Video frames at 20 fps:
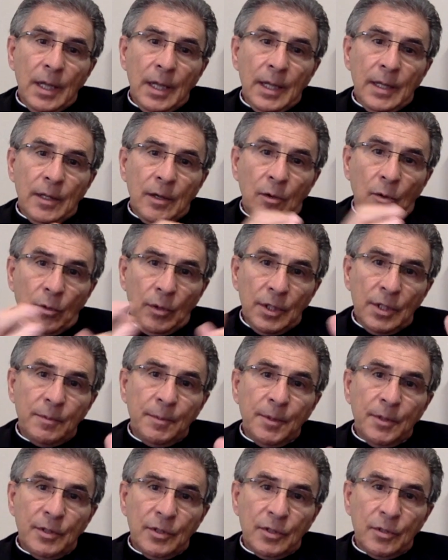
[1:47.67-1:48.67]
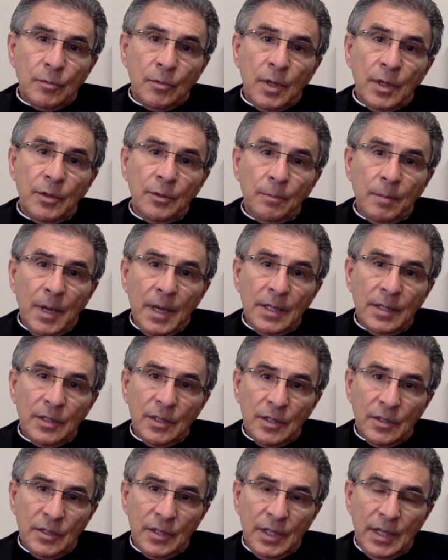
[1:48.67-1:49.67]
and the Holy Spirit's the one who binds
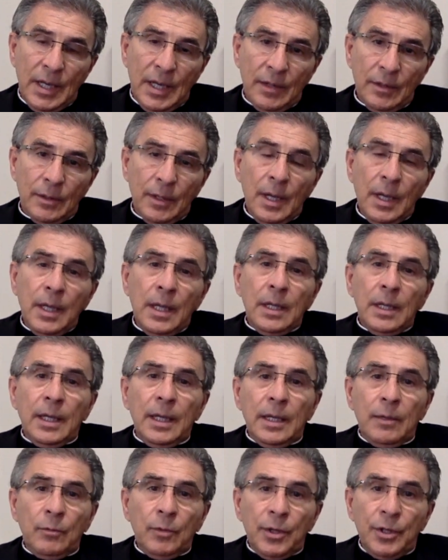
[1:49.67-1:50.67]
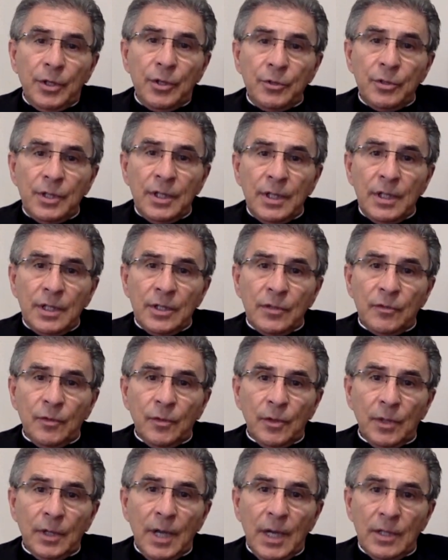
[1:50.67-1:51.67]
us together. And we're using this
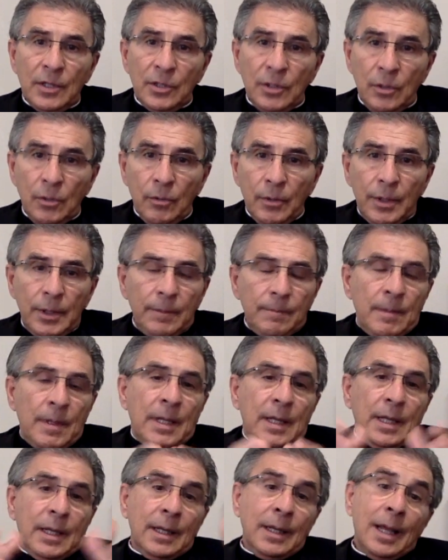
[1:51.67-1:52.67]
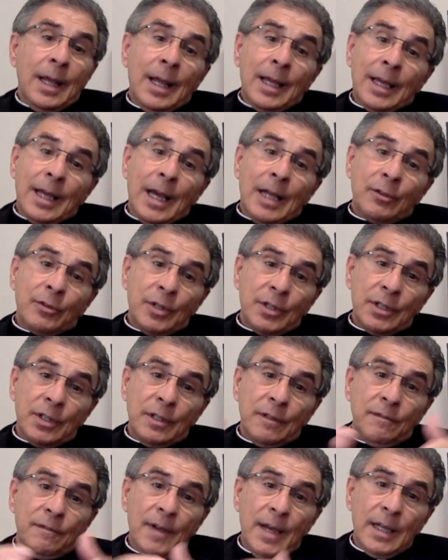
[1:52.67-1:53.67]
for God's glory, in contrast to
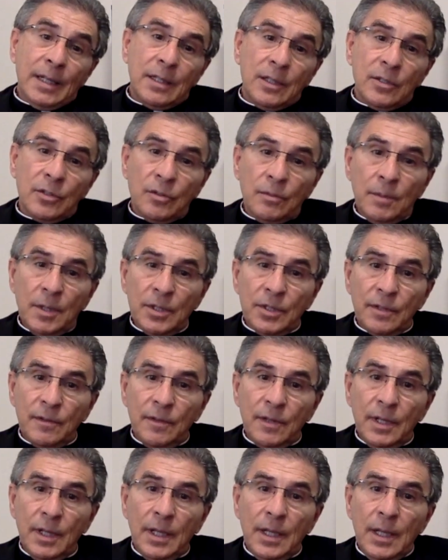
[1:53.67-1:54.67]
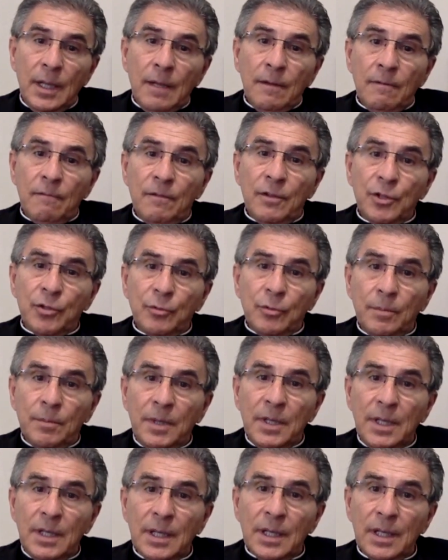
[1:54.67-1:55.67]
the fact that so much of the visual
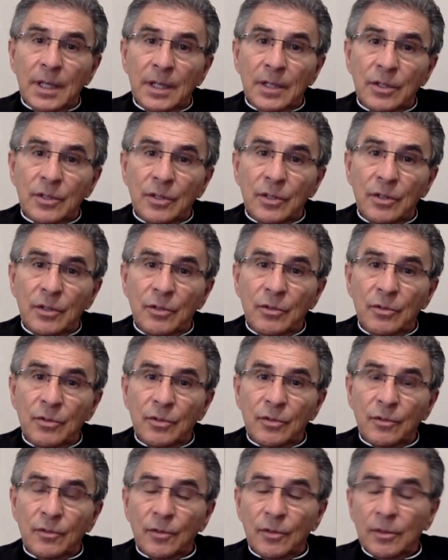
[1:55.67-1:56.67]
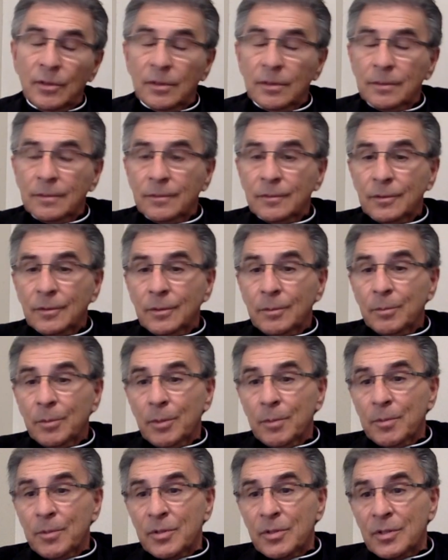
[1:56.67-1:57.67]
media is used for, for
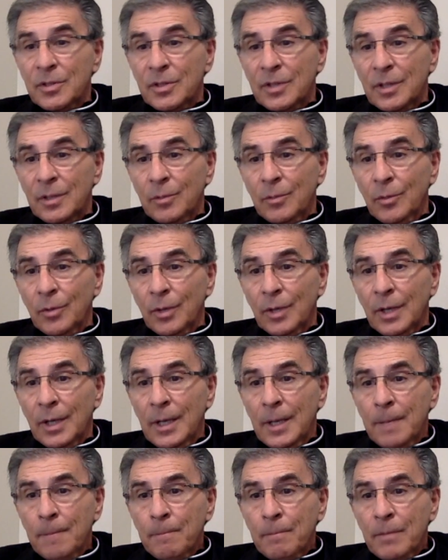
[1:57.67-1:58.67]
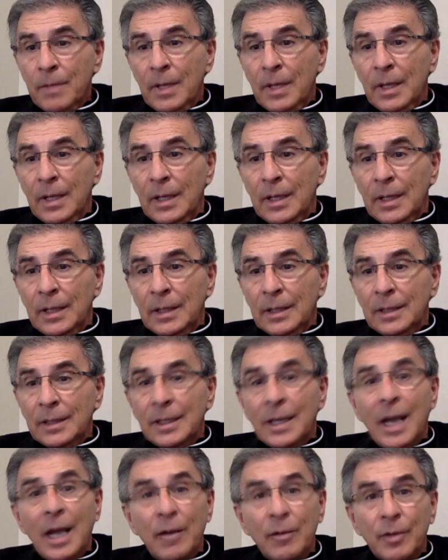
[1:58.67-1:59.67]
purposes that work uh,
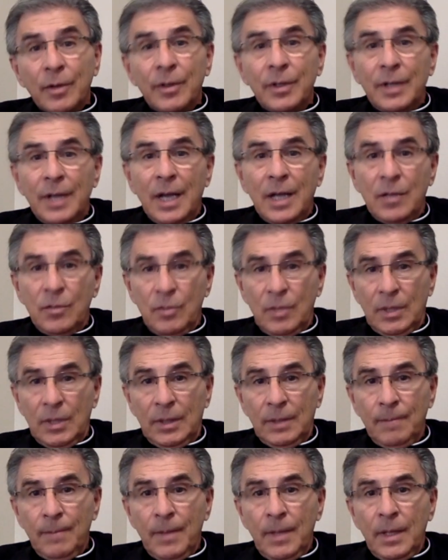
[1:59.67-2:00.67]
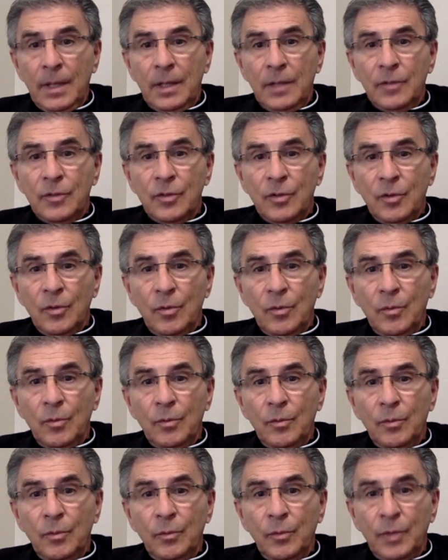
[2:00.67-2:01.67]
contrary to God's will. And so
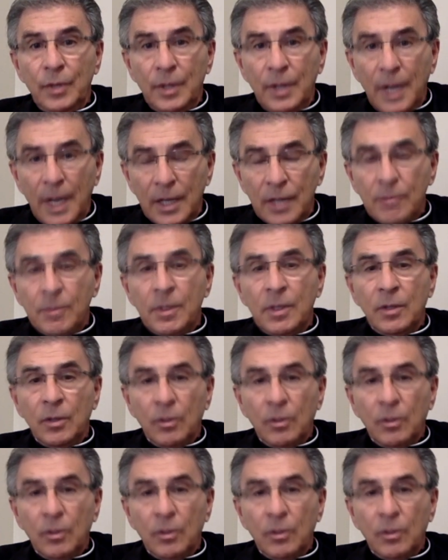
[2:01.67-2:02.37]
we, God is being